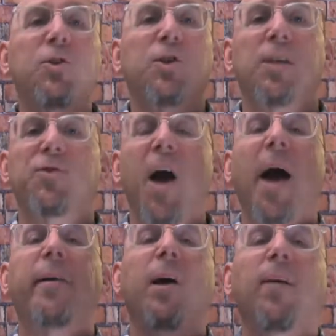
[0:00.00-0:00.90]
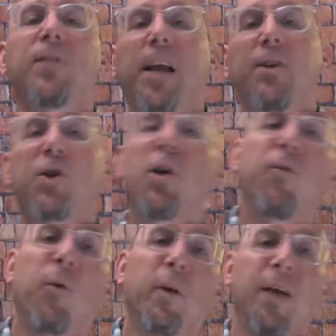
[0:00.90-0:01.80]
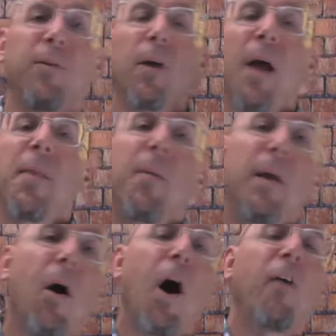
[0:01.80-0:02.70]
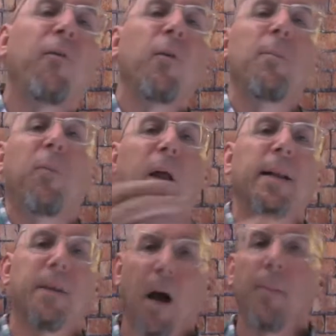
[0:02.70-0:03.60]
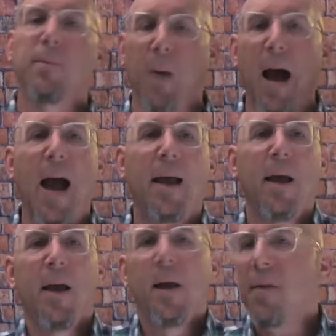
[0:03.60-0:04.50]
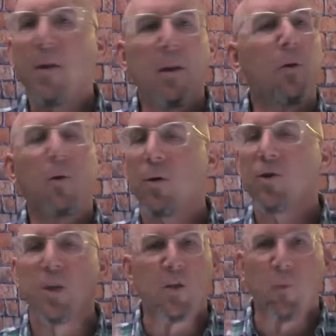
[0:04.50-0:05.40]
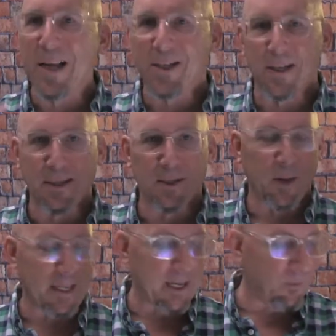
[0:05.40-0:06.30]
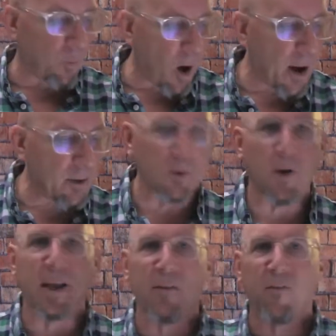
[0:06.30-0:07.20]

says God loves a cheerful giver, and then the offering plate comes by and the little girl, she's wrestling. Do I give one or do I give